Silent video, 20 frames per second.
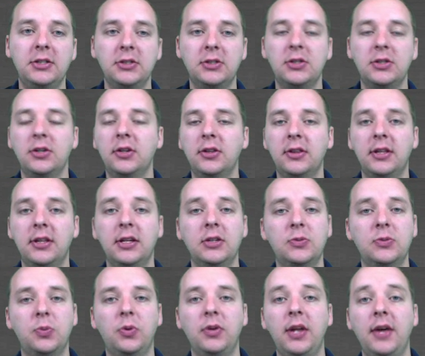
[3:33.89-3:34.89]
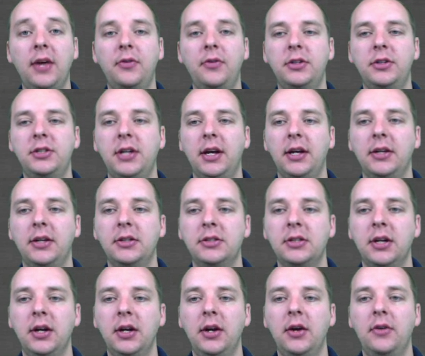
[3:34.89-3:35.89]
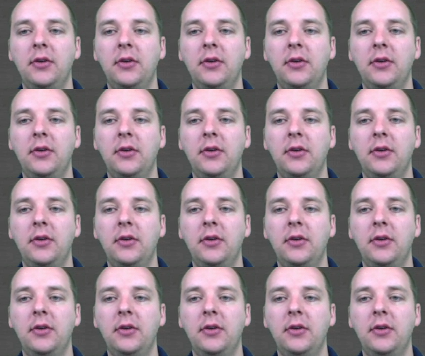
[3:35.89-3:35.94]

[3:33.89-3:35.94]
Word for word: and certain things will never change.